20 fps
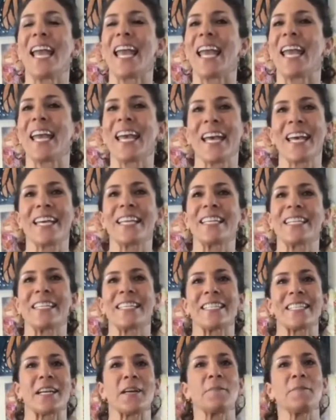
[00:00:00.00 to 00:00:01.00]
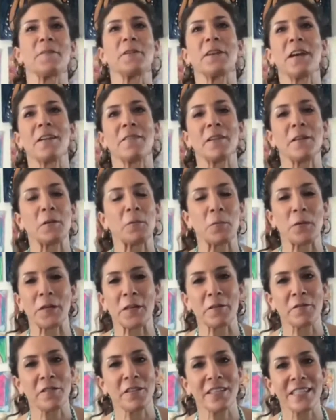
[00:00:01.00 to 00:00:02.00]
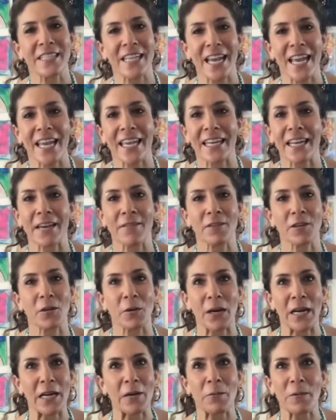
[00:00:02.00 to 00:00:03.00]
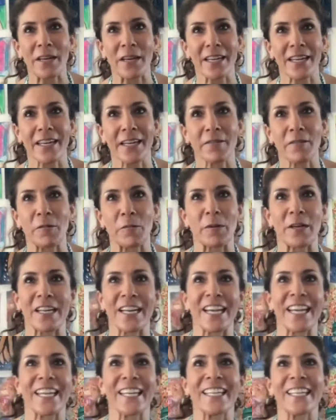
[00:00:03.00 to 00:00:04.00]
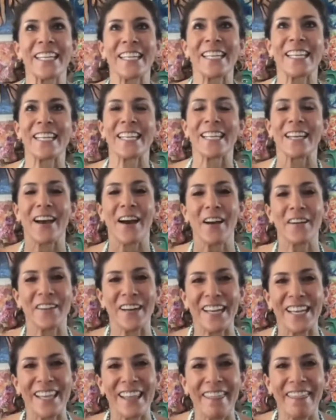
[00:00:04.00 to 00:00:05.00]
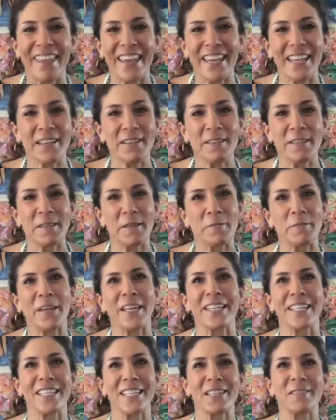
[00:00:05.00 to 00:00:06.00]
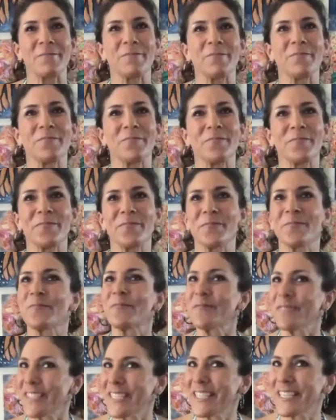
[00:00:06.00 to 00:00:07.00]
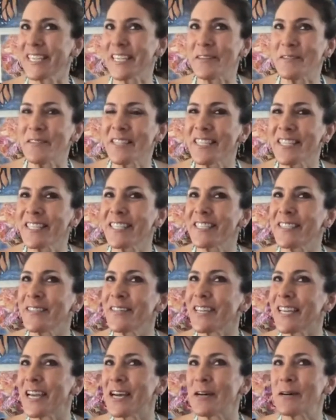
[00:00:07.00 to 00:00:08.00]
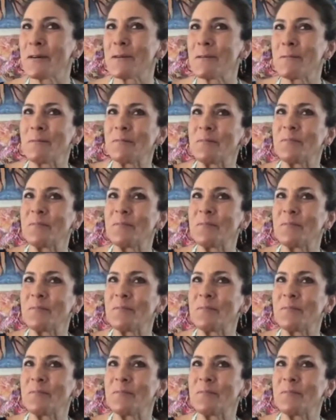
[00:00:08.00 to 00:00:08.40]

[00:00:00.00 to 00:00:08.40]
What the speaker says: And I hope you're having a wonderful day and have a great week, everybody. All right. Thank you so much. See you in the studio.